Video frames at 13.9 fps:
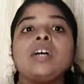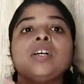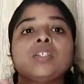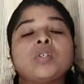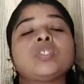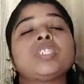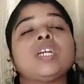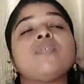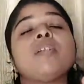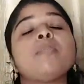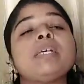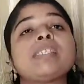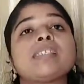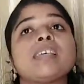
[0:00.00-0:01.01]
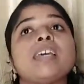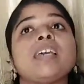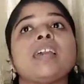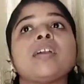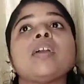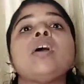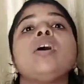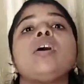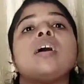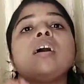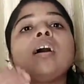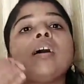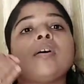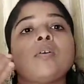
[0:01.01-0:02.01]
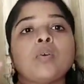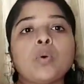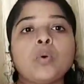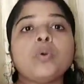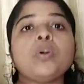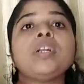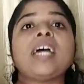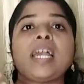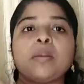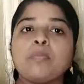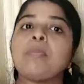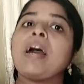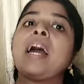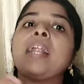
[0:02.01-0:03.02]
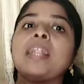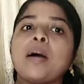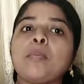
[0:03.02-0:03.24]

So she will be saying good and bad